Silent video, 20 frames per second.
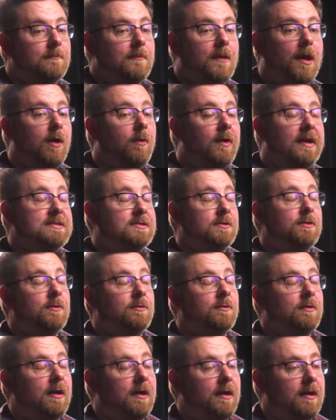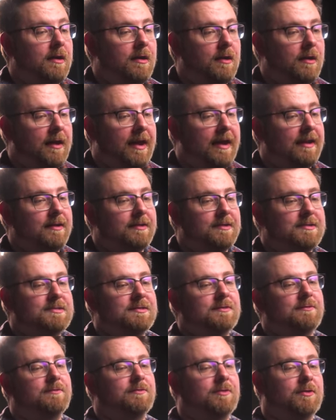Oh, I do. And
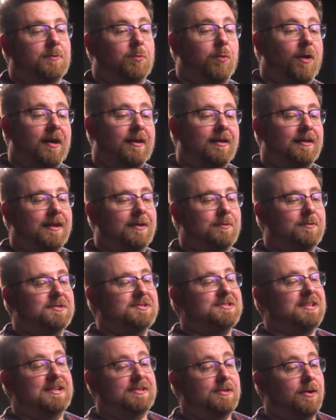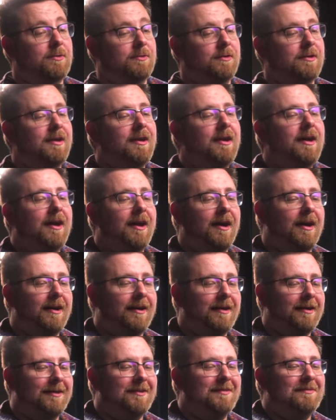for a while I would say don't,
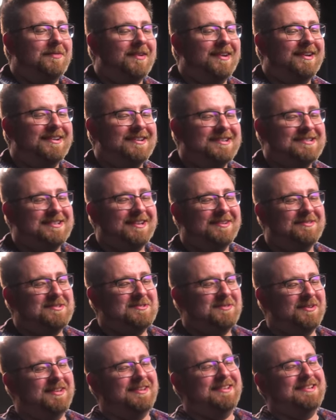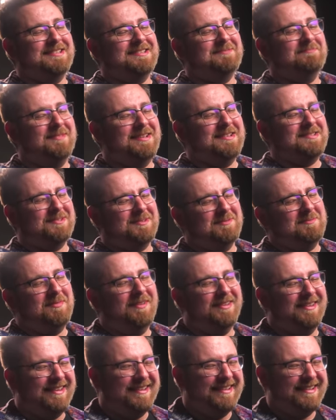because I was really
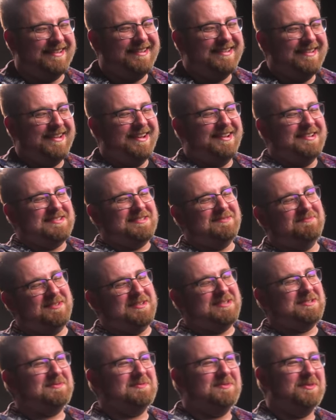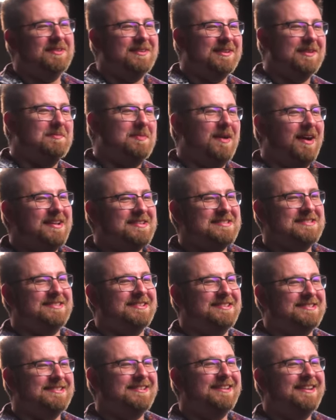miserable. I was a miserable little
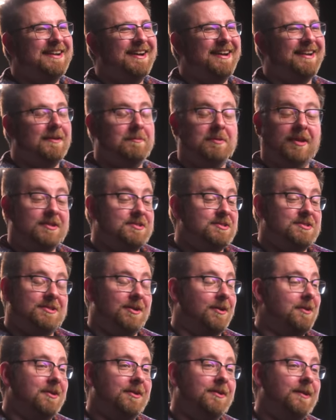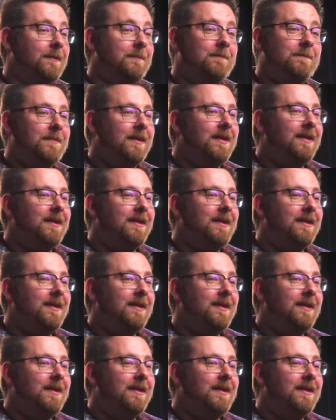and I'd be like, just don't do it.